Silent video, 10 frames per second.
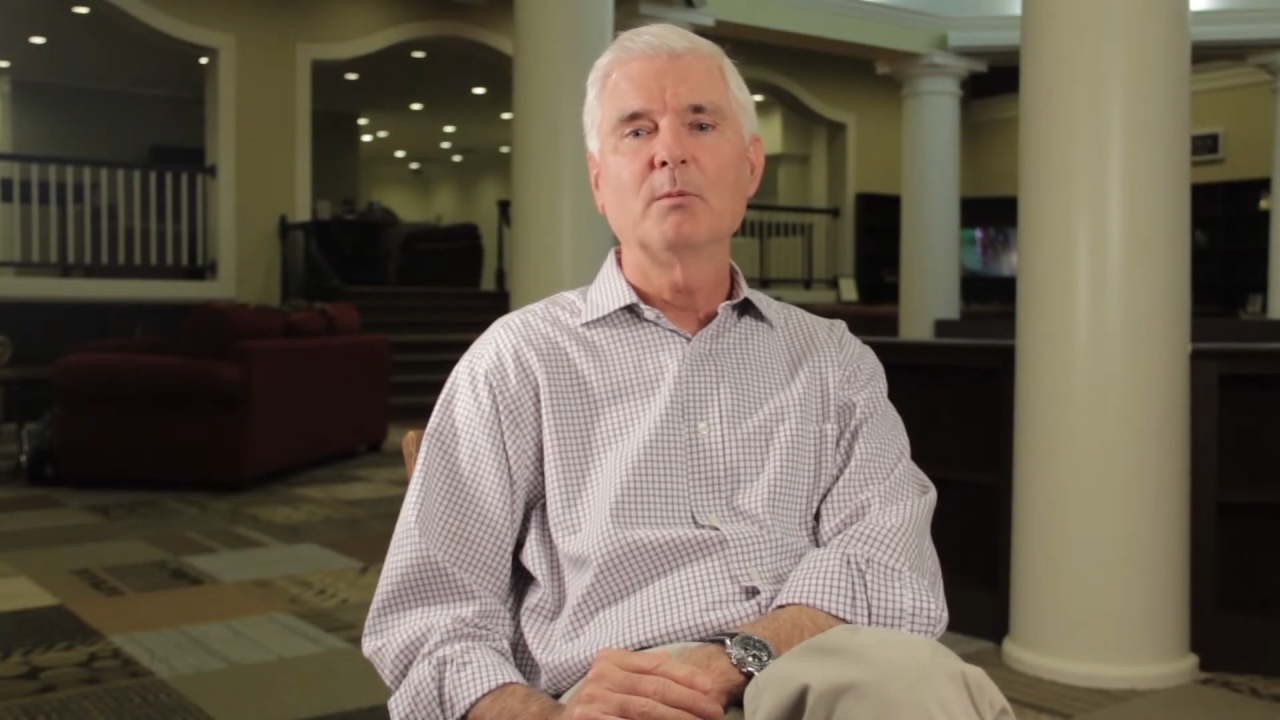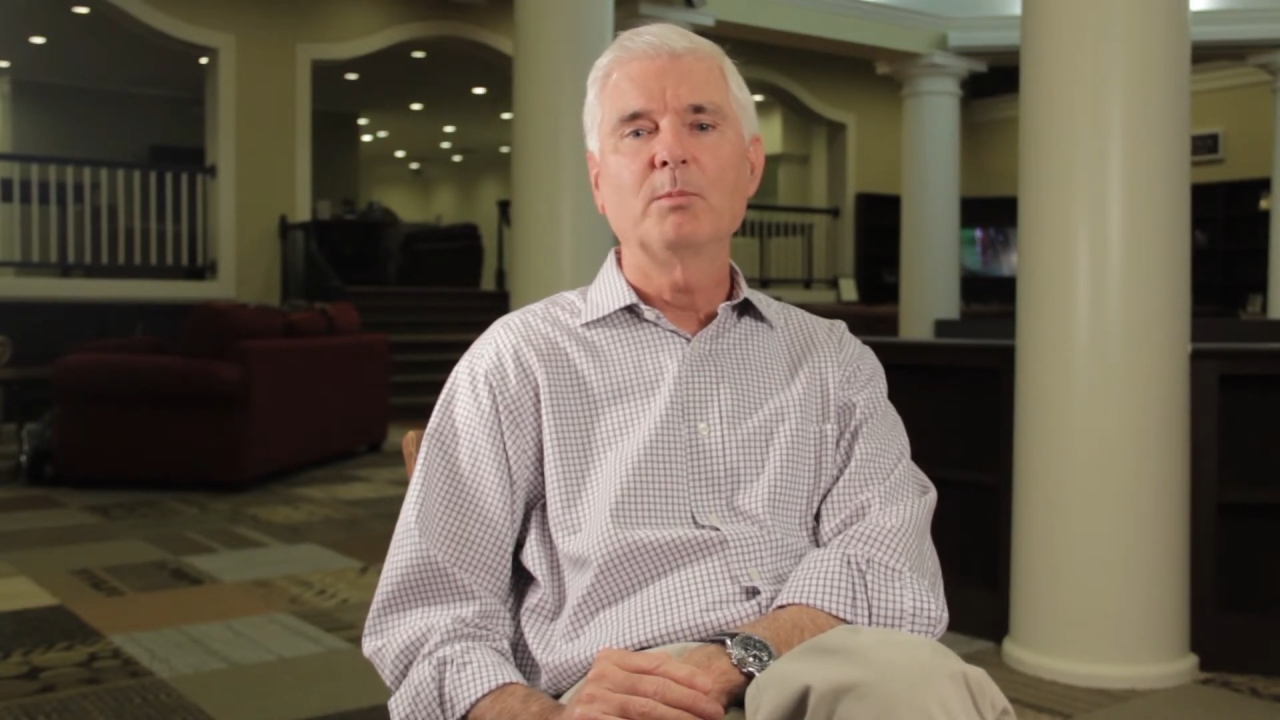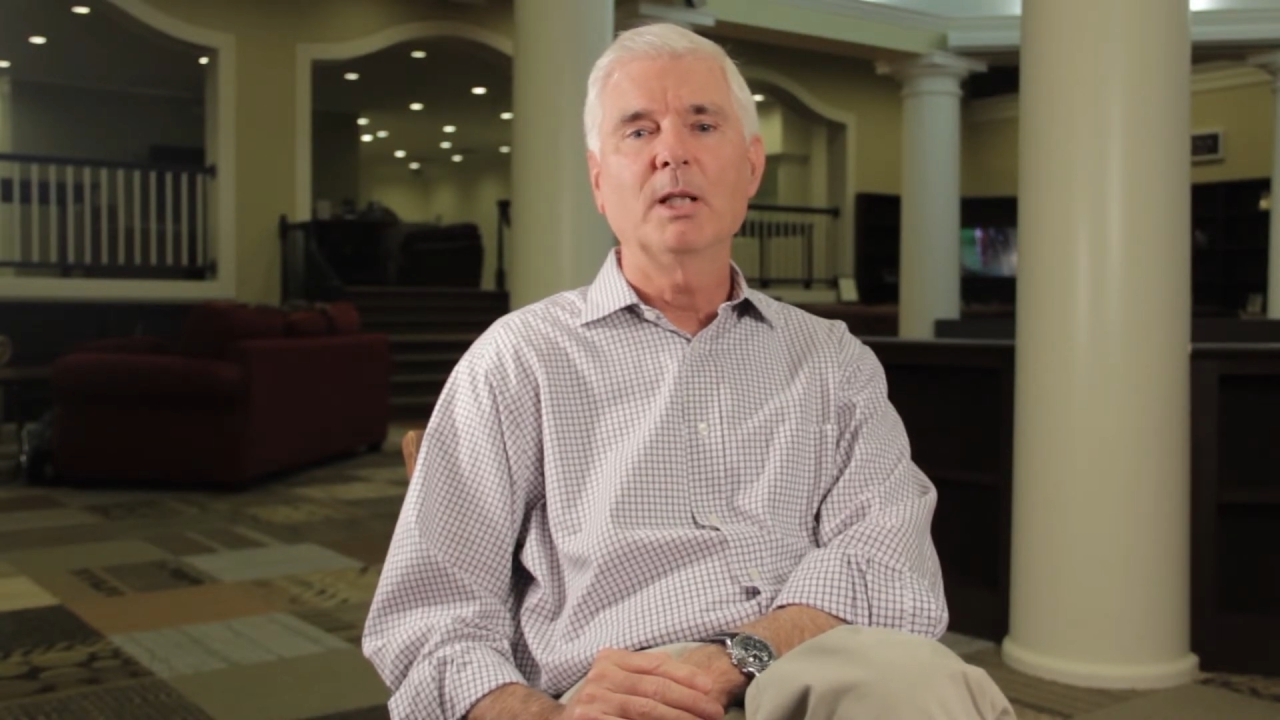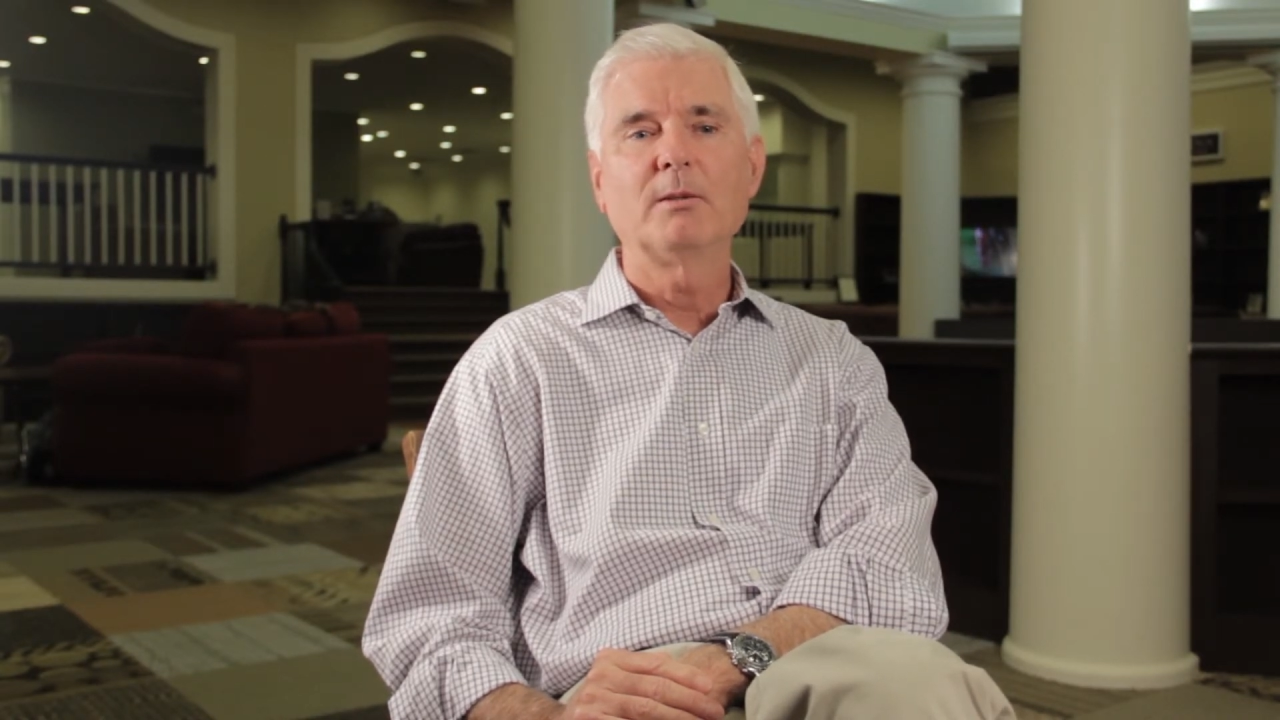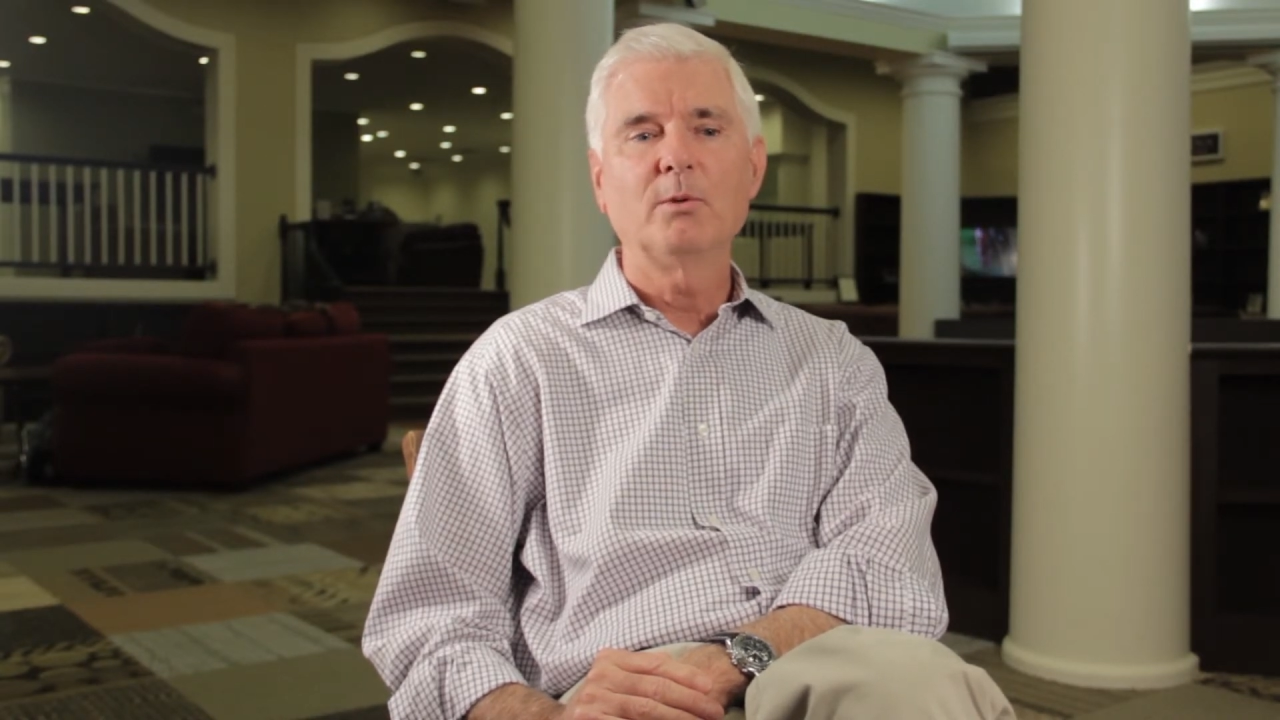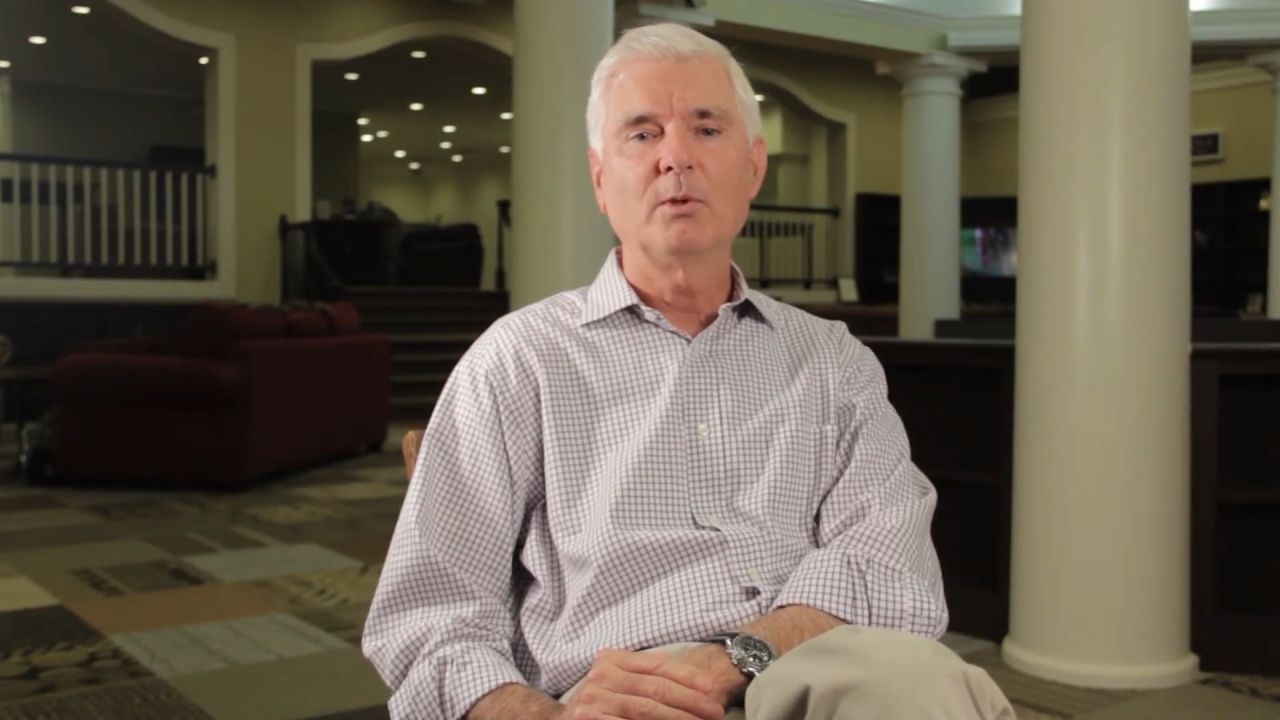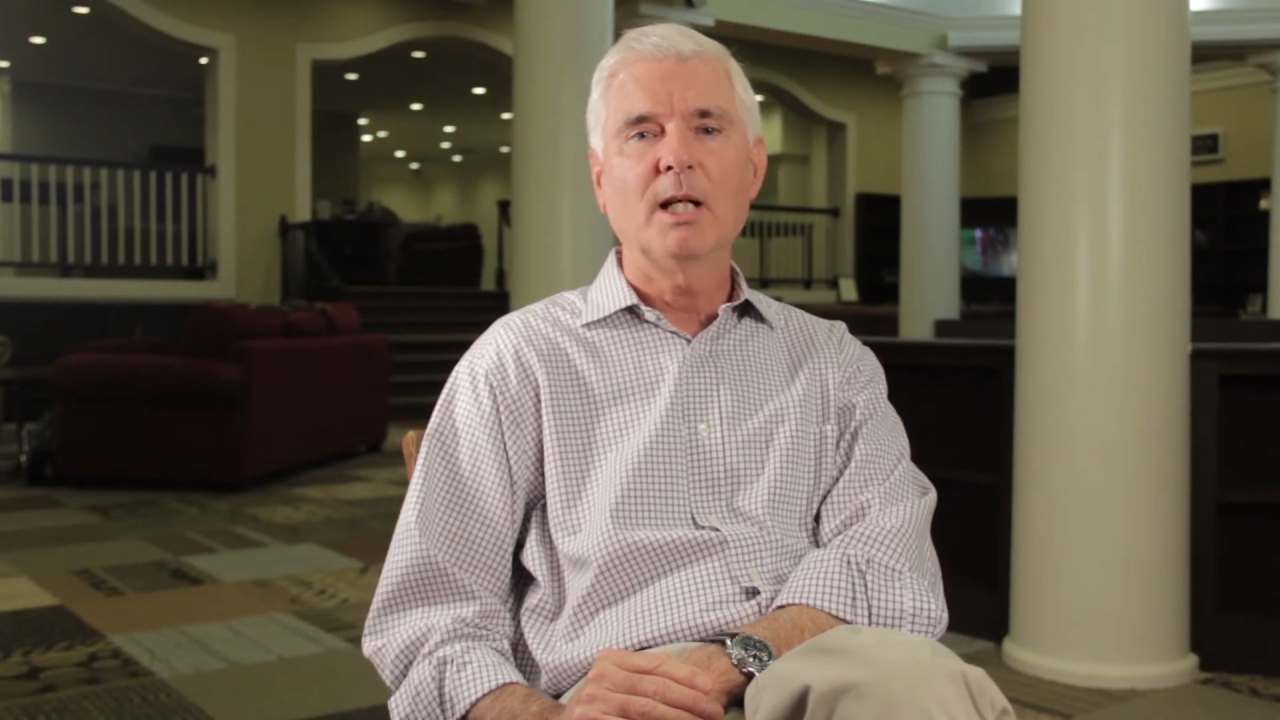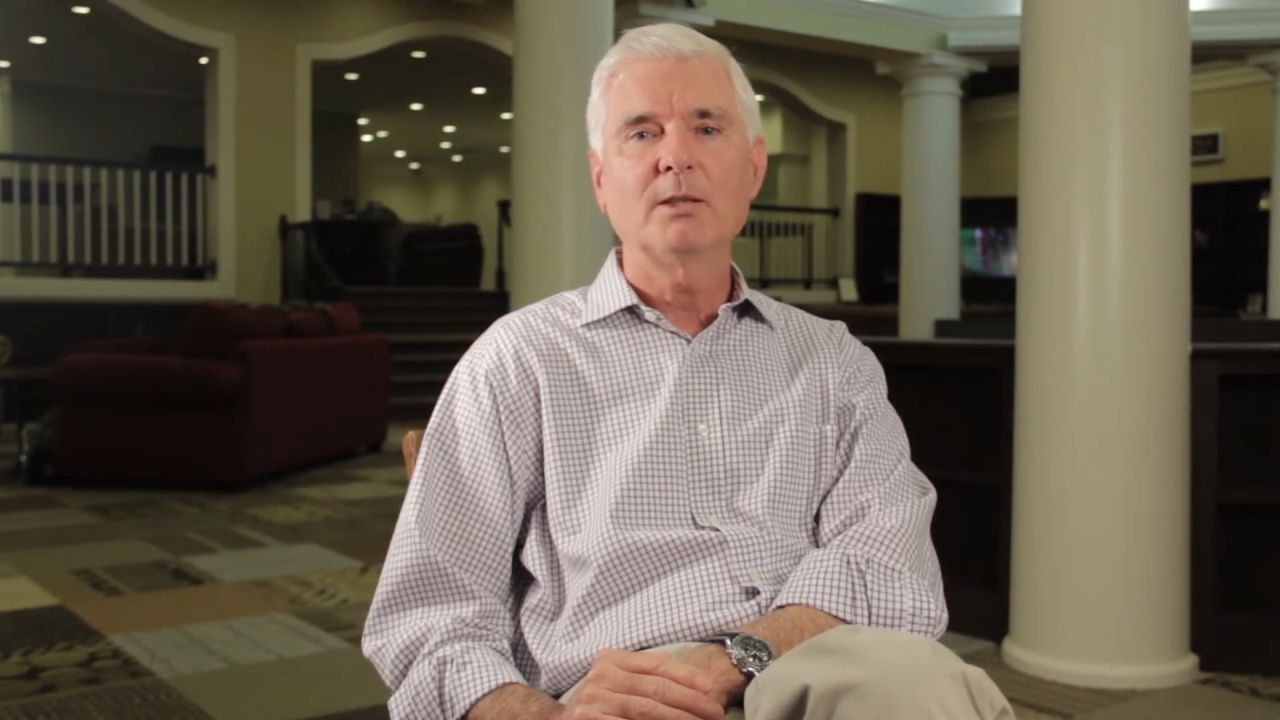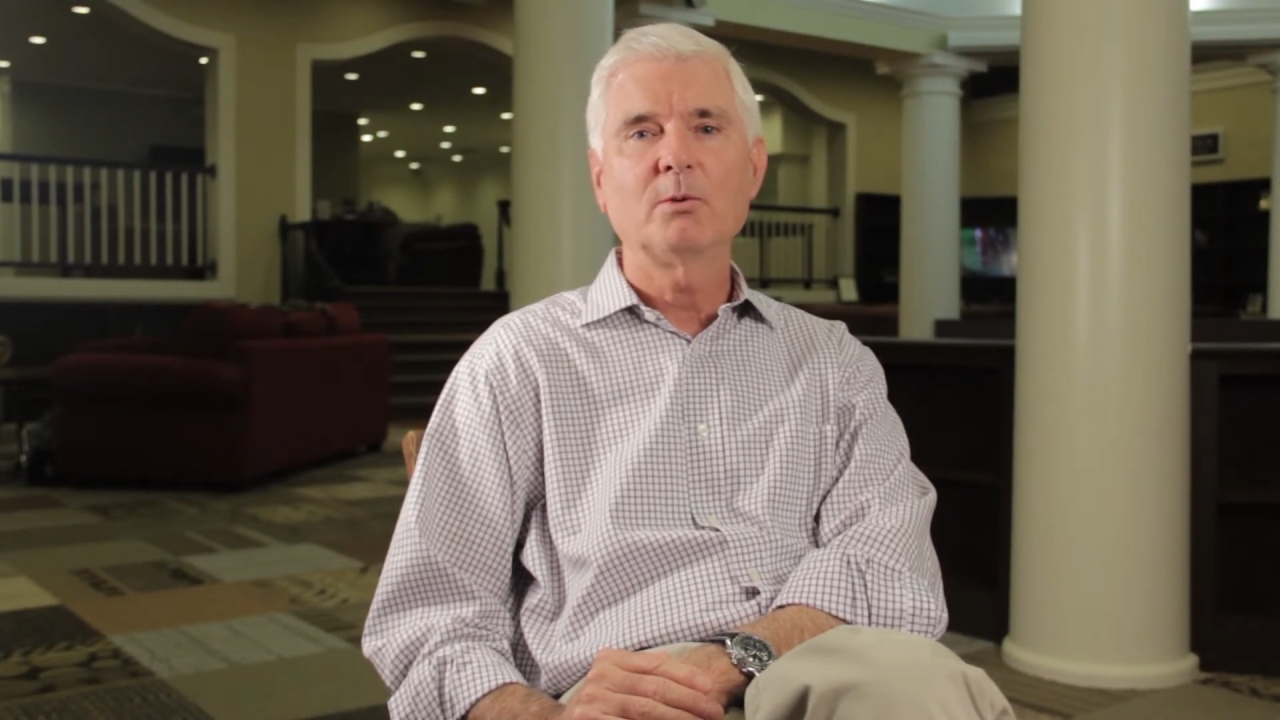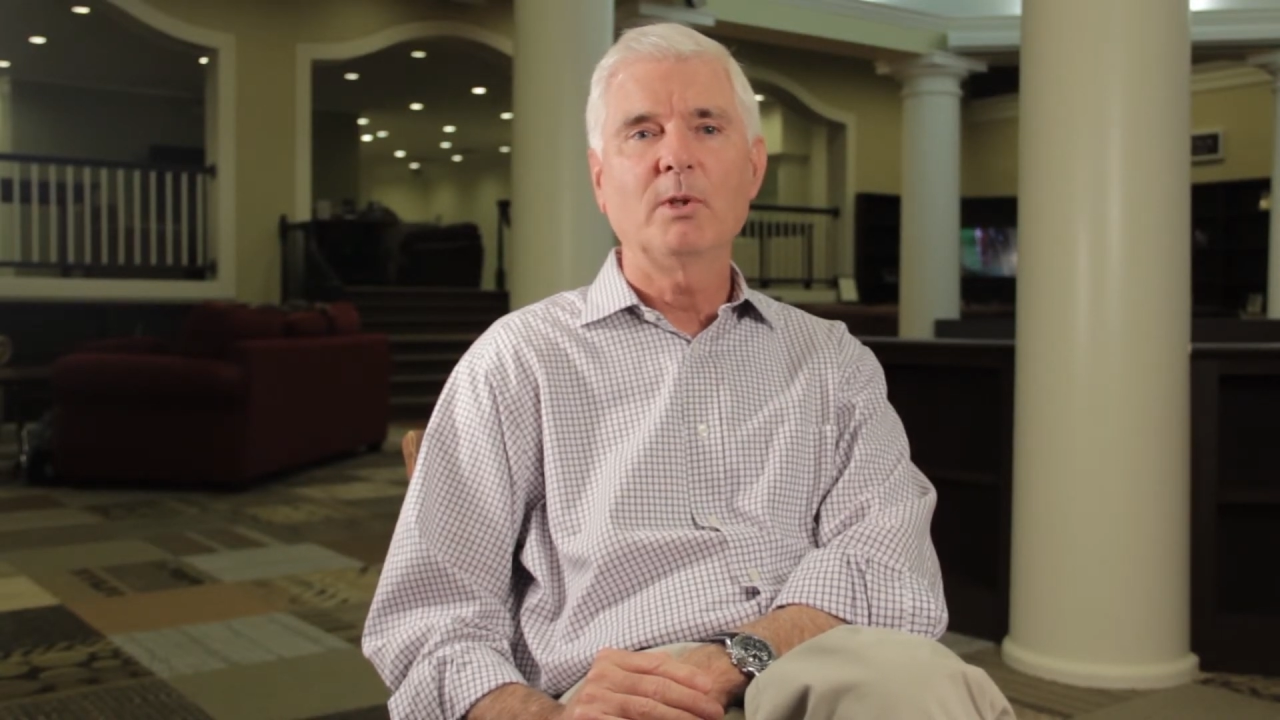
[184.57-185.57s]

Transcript: But through God's